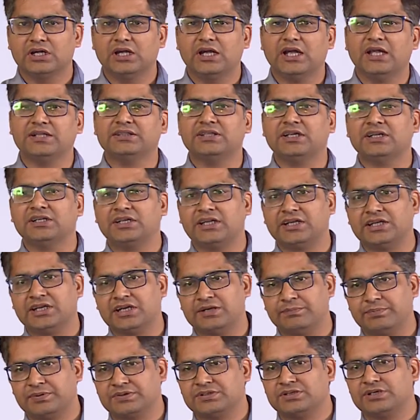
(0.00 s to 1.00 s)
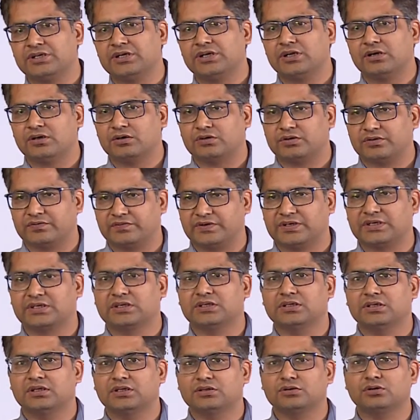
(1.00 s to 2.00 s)
and then take a representative out of it,
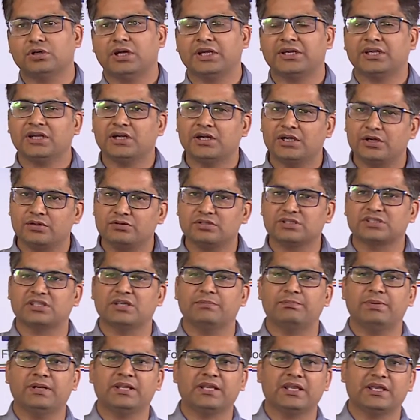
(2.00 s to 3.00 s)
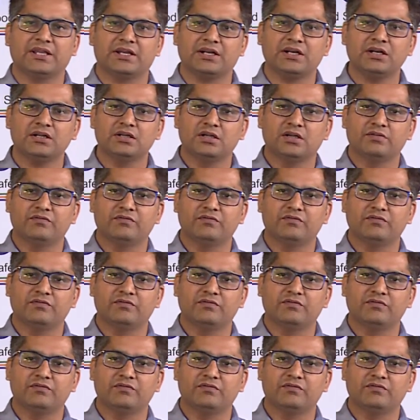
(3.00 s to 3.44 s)
so I can reduce the sampling error